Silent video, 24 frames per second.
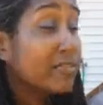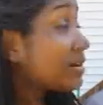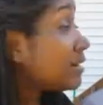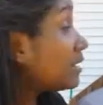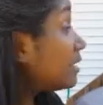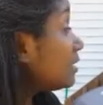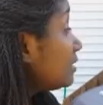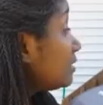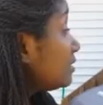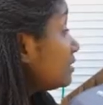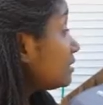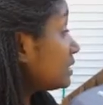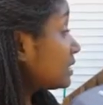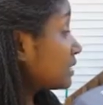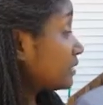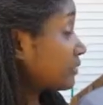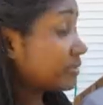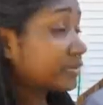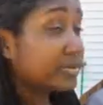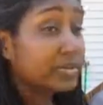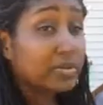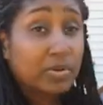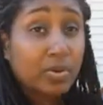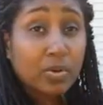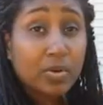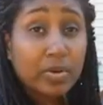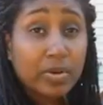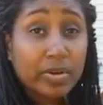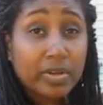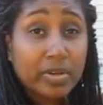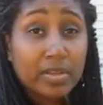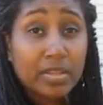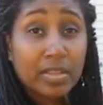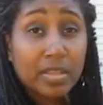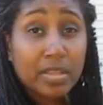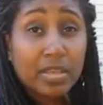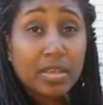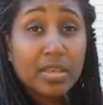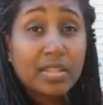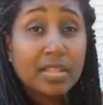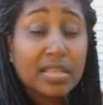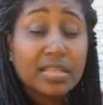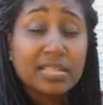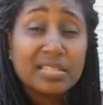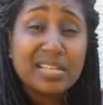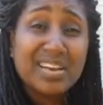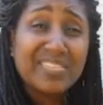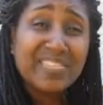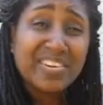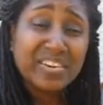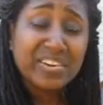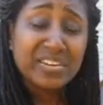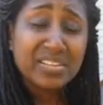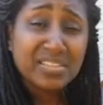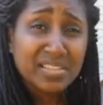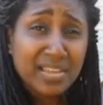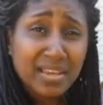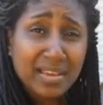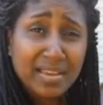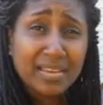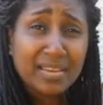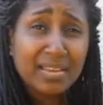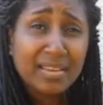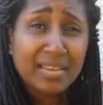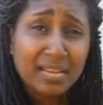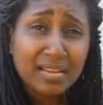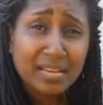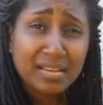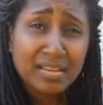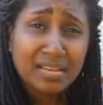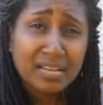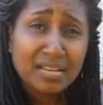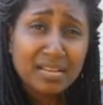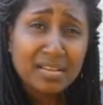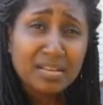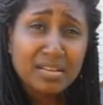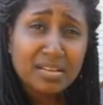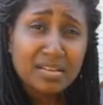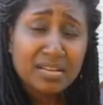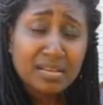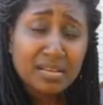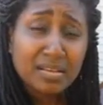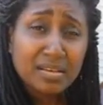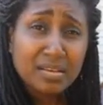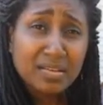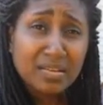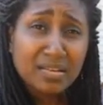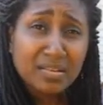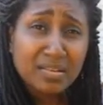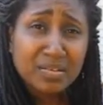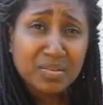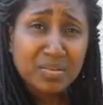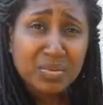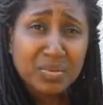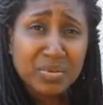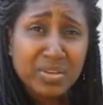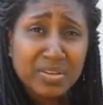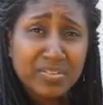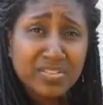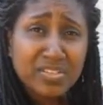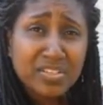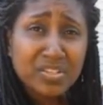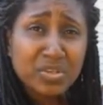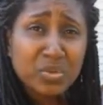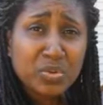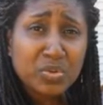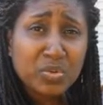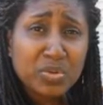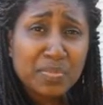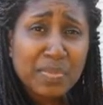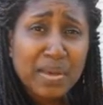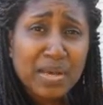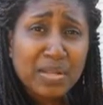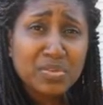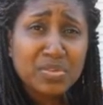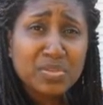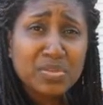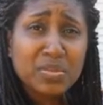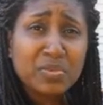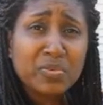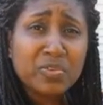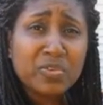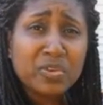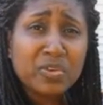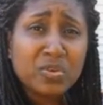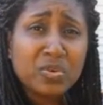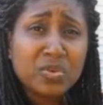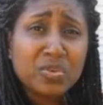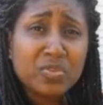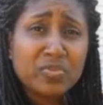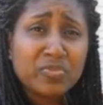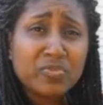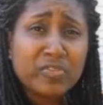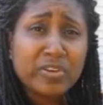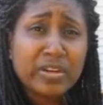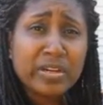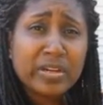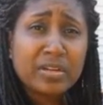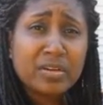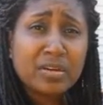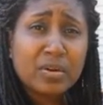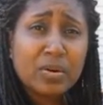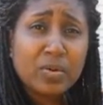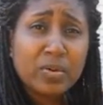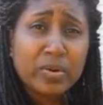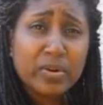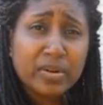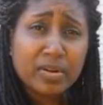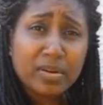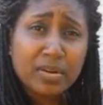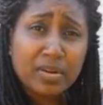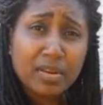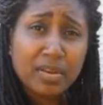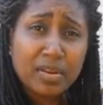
friend. Just real corn. That's not very exciting. You know, who gives a hoot about some real freaking corn?